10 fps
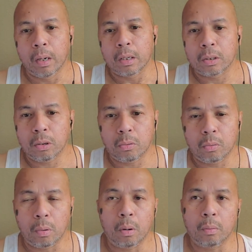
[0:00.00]

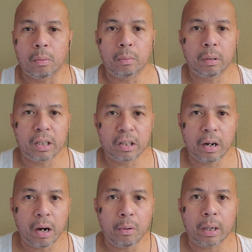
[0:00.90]
So the
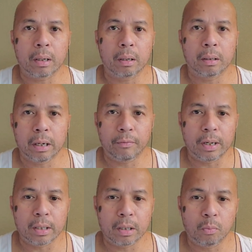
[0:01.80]
generic
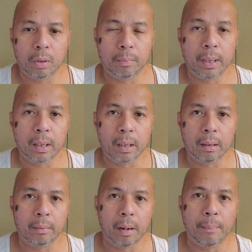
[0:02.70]
definition would be
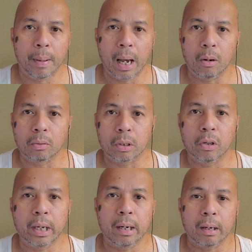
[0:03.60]
about
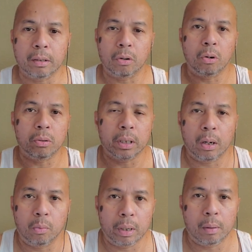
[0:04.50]
looking at your whole
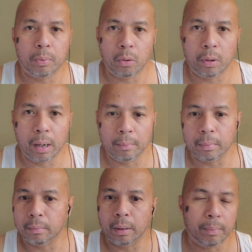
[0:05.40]
entire workout program,
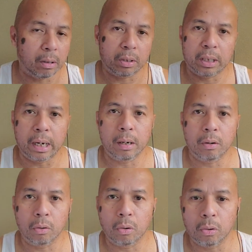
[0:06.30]
about setting
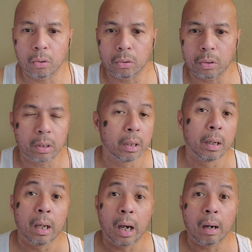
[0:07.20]
your goals,
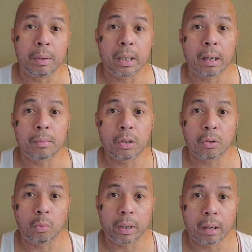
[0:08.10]
how many times you
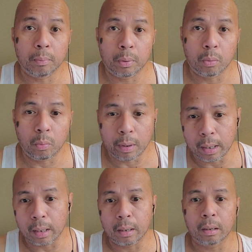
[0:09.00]
should work out per
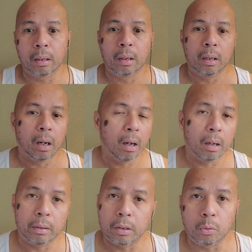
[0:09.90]
week,
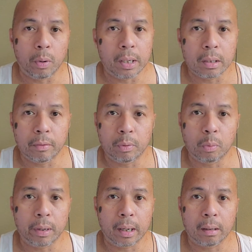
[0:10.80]
the duration of your
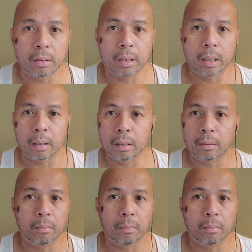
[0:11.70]
workouts, and